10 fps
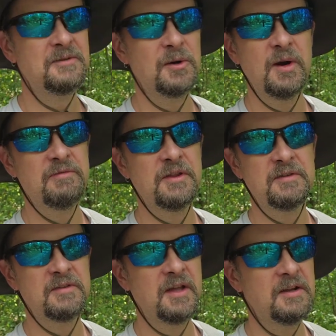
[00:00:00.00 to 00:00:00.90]
If you don't have
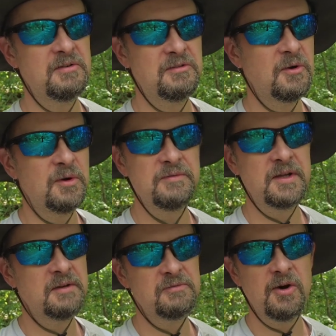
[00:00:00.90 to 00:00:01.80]
thick skin, just don't even
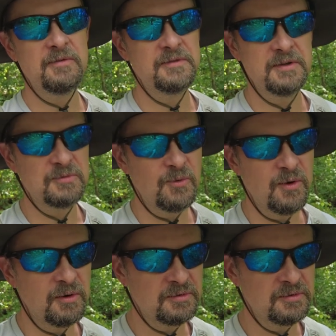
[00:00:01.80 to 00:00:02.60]
get involved in this war.